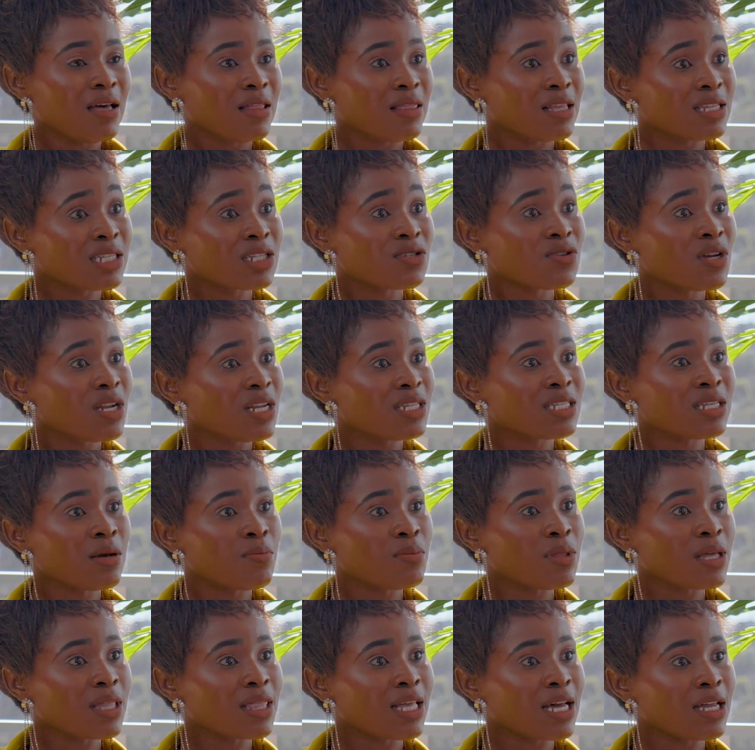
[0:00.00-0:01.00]
there's actually
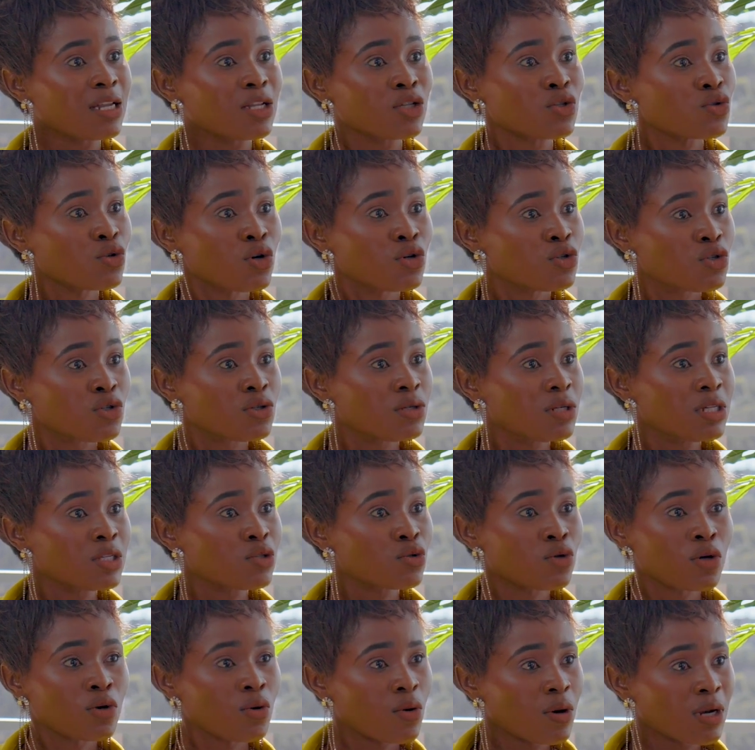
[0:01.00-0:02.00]
something that is
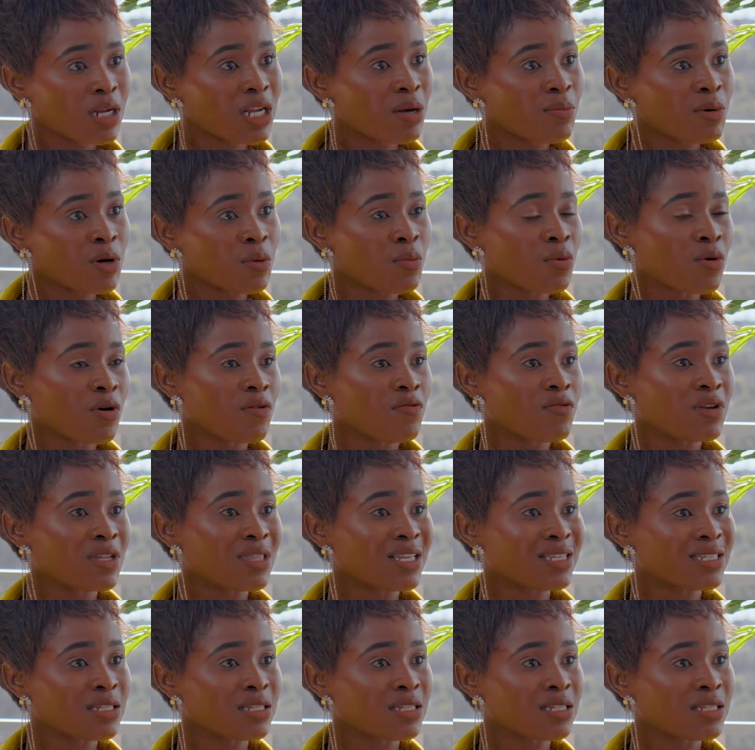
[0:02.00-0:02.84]
not only about profit.